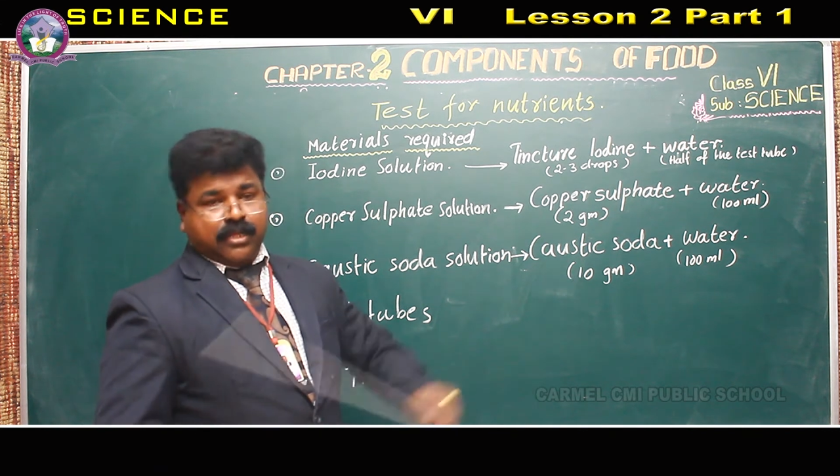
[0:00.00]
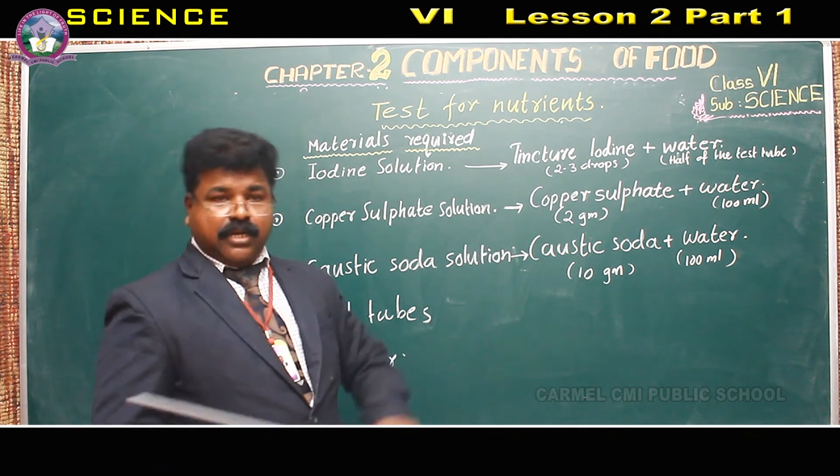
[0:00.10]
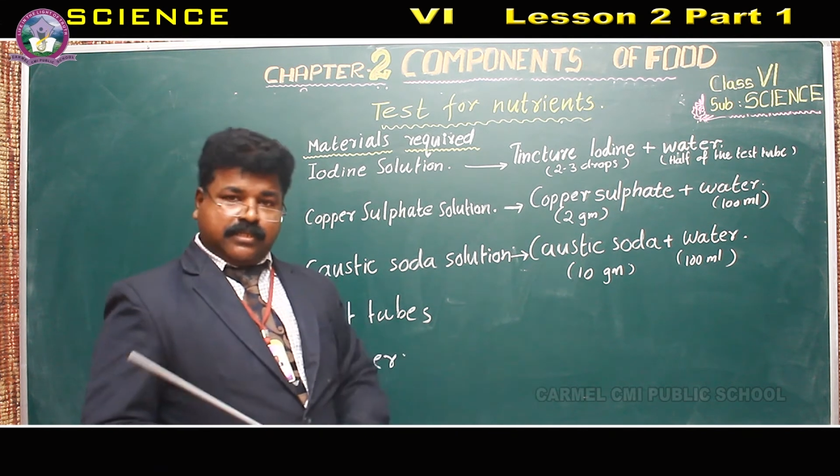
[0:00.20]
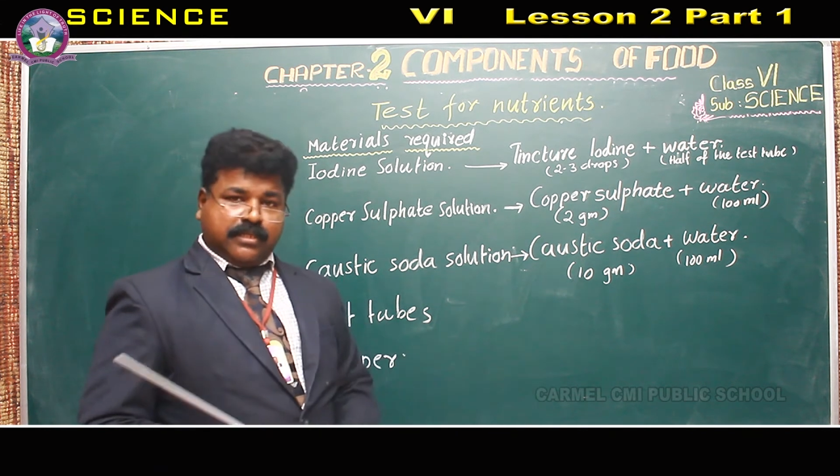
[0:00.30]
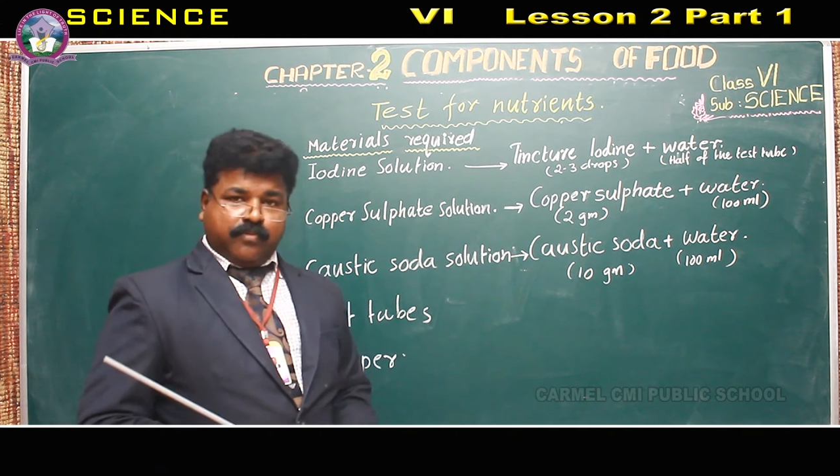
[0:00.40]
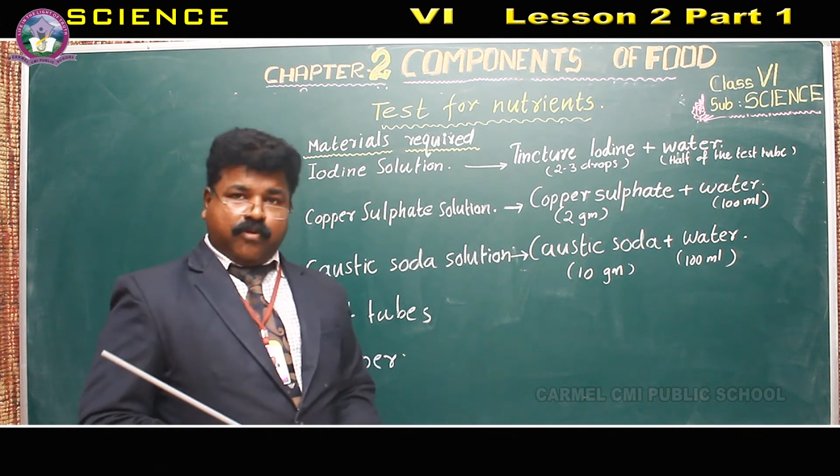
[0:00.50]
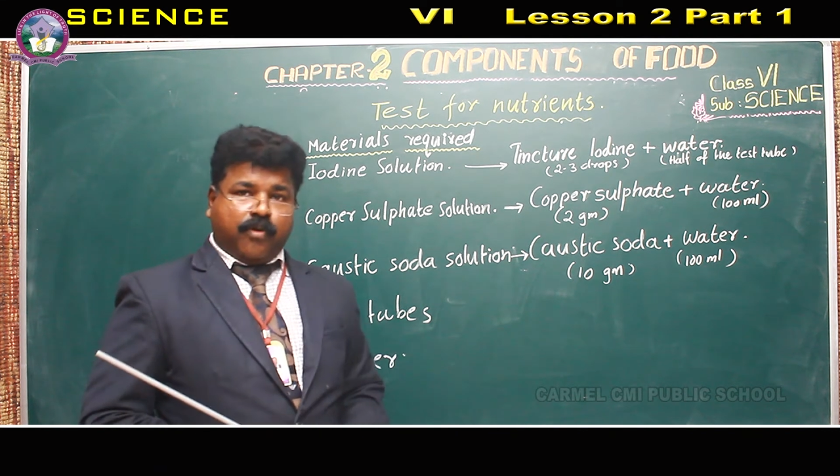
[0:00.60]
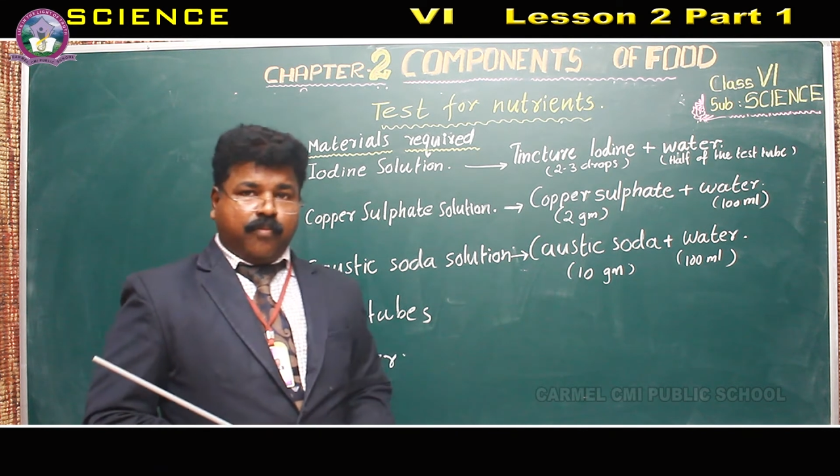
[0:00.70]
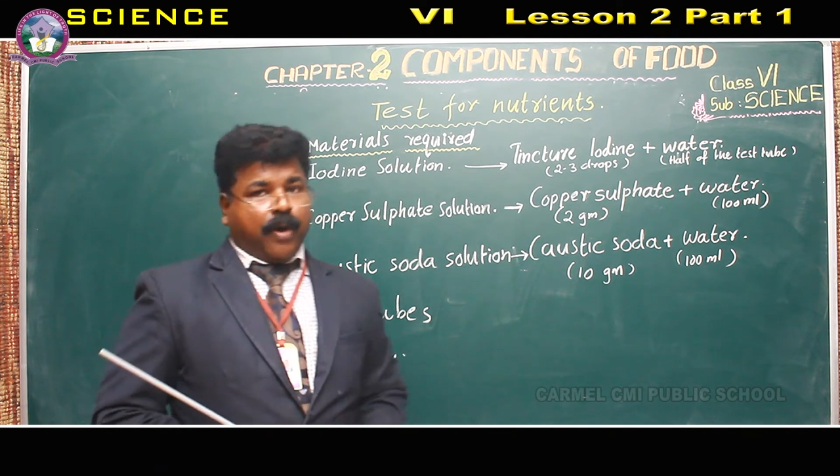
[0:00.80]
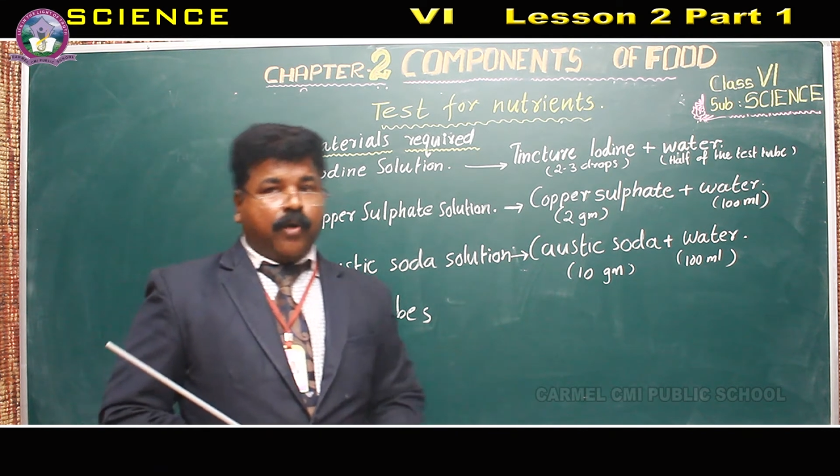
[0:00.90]
that is in the form
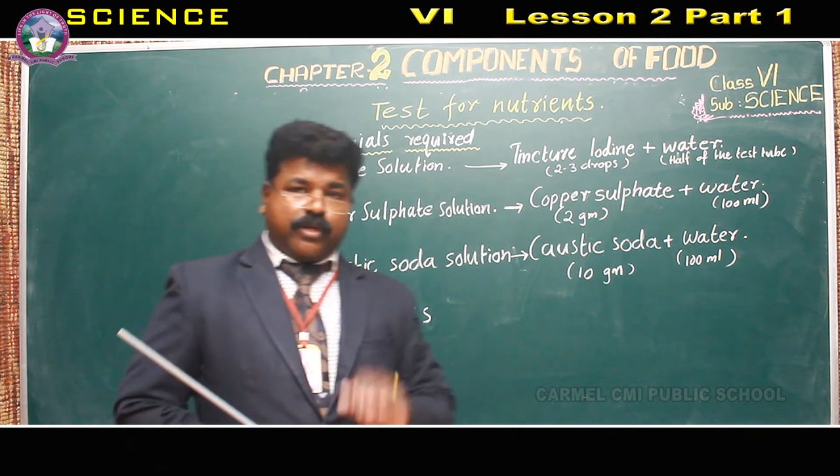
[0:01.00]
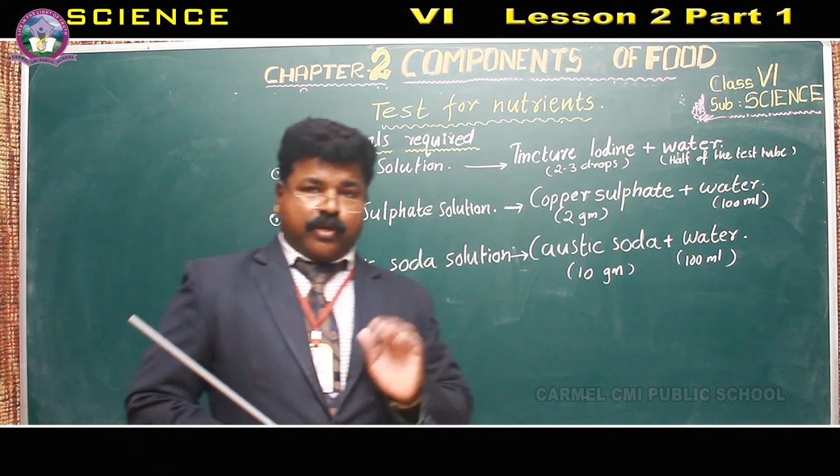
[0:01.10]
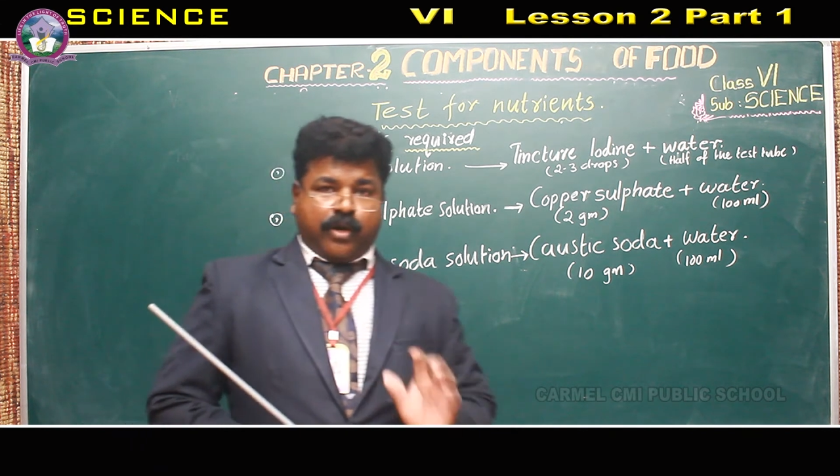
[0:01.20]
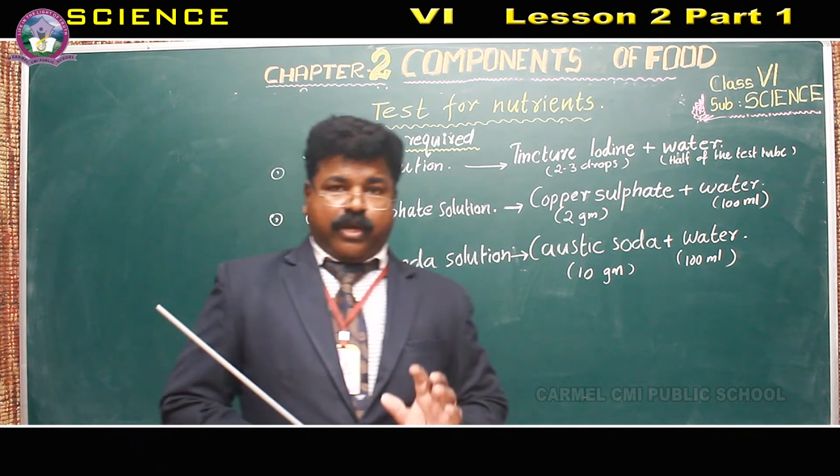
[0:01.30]
of powder only.